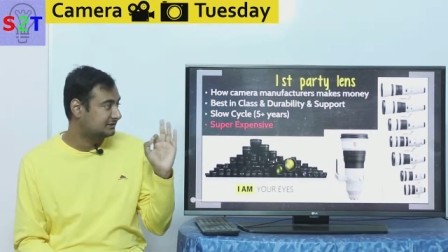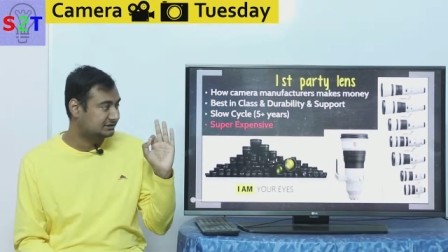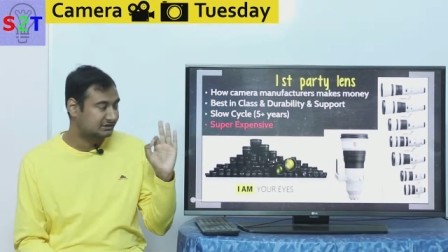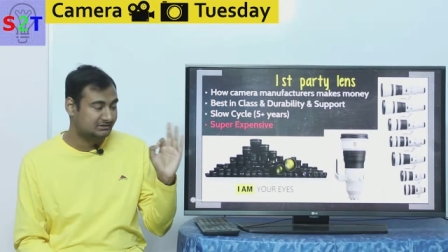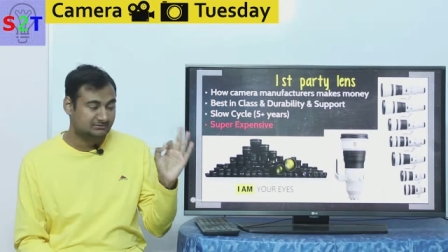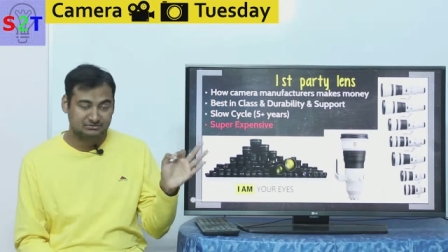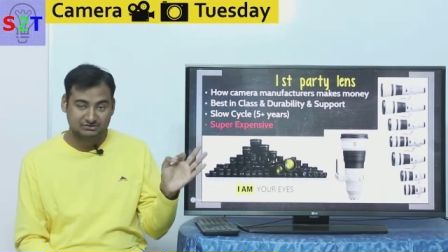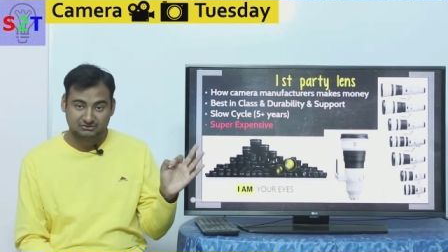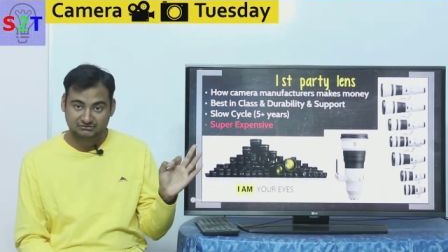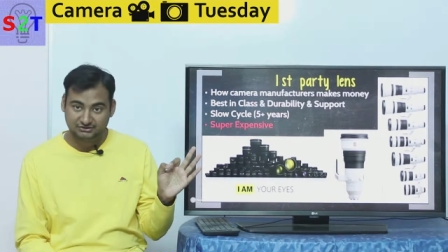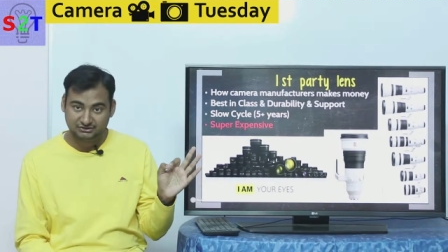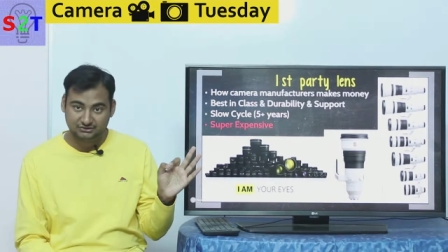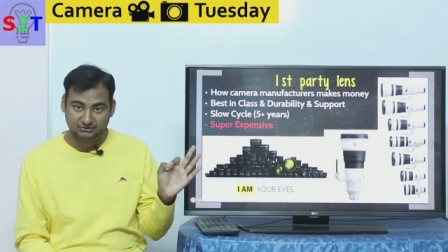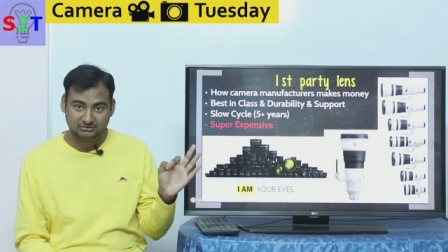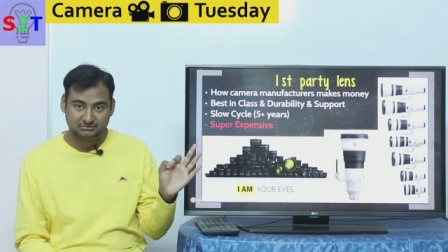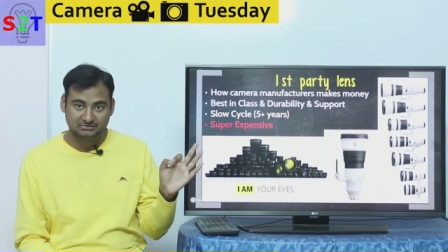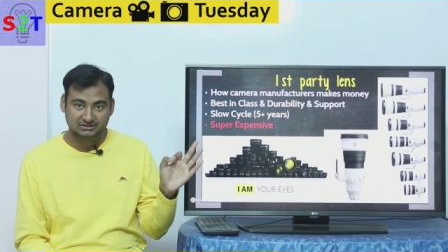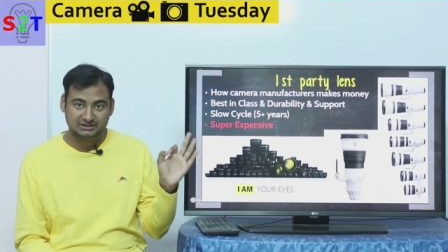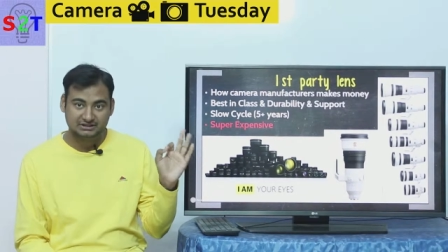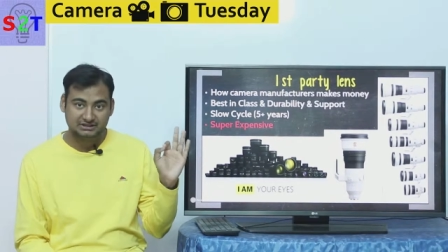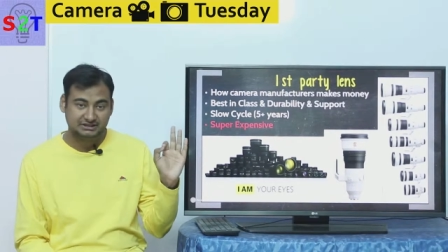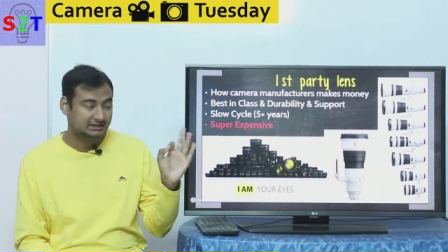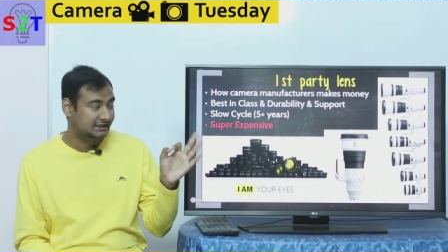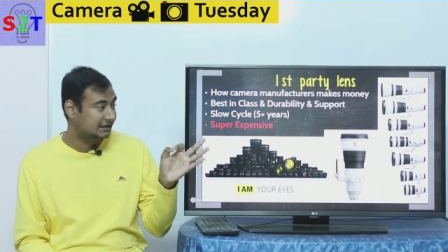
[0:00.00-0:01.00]
in terms of
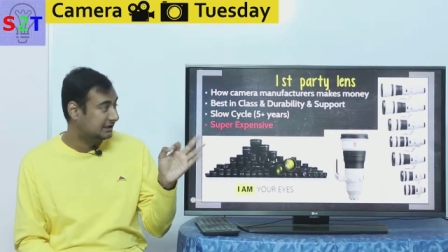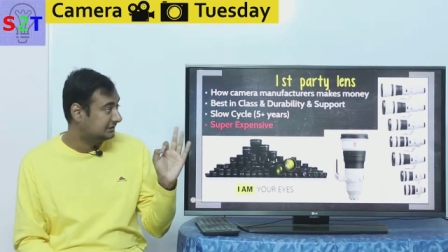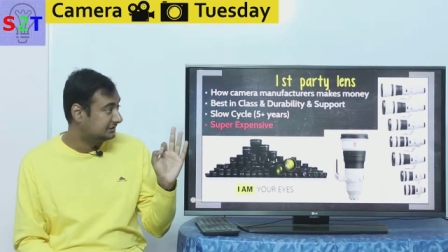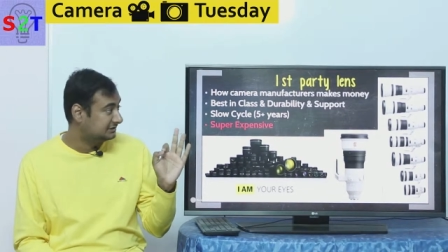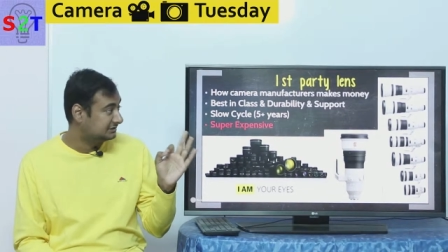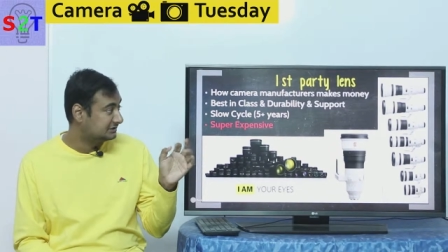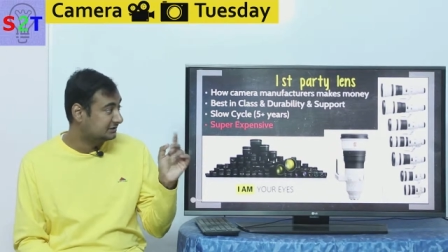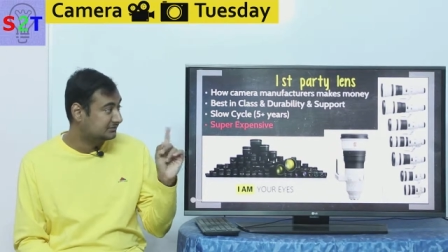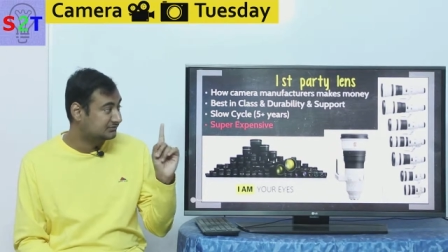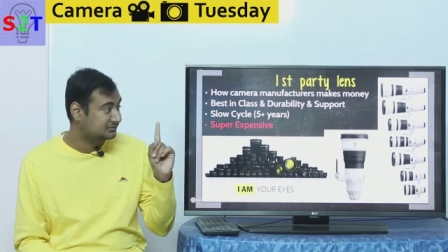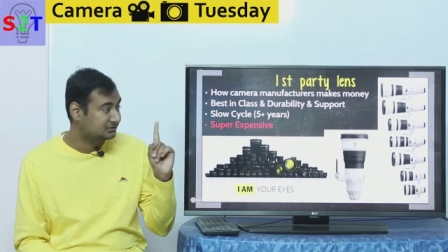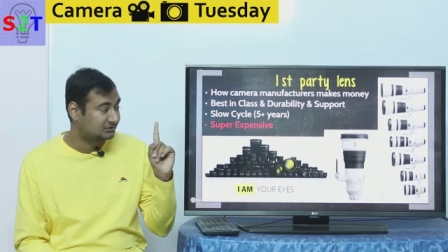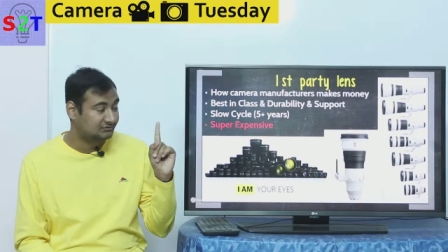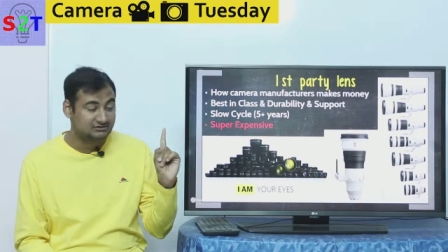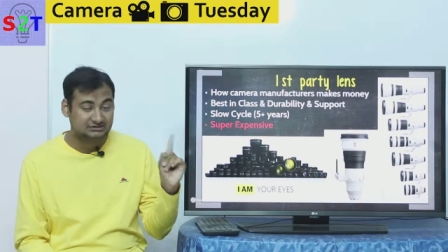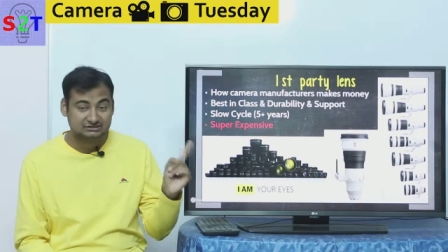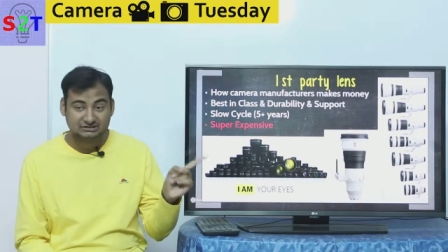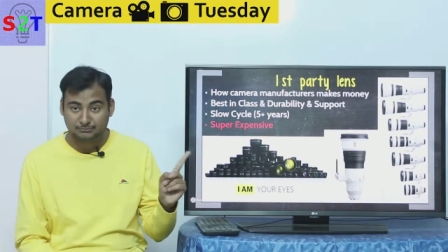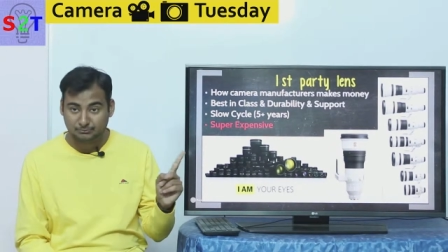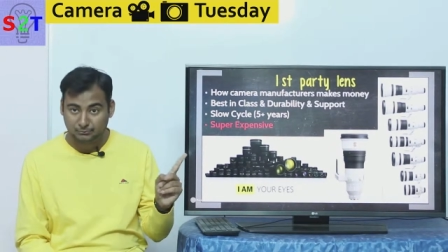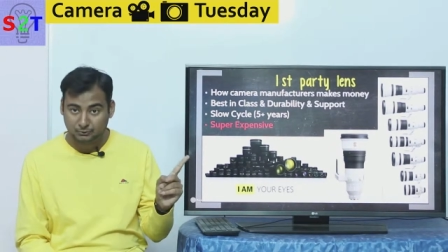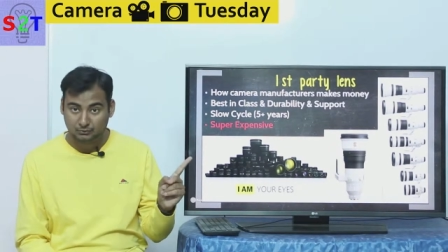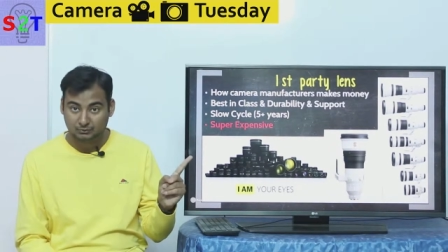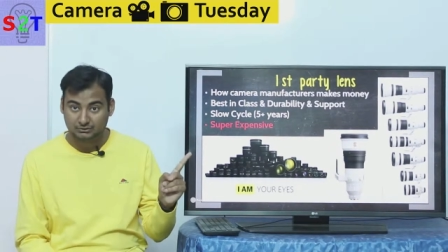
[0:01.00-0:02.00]
durability and in terms of
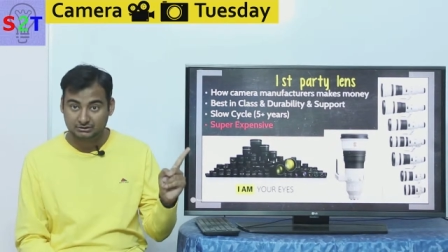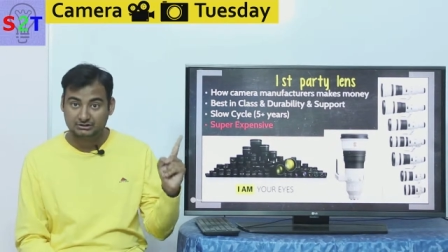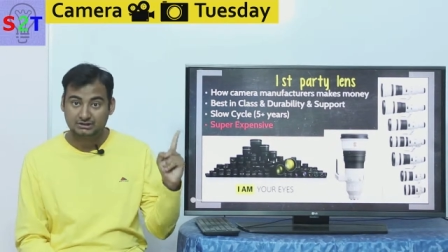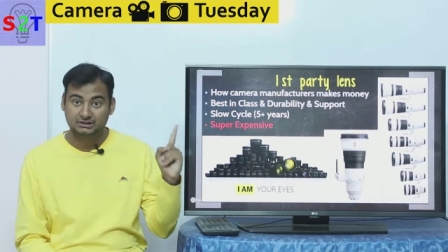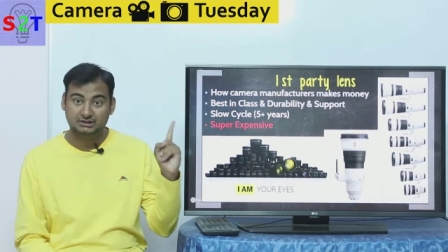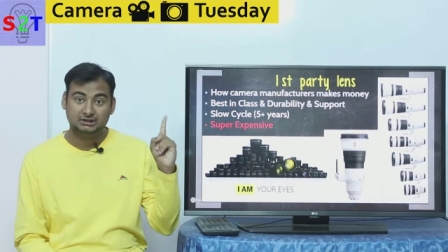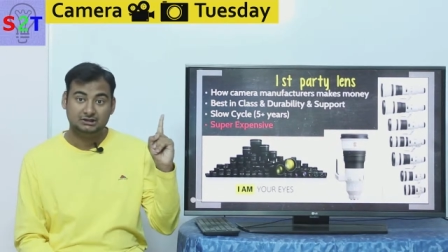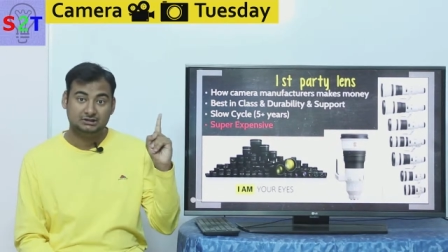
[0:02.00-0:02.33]
support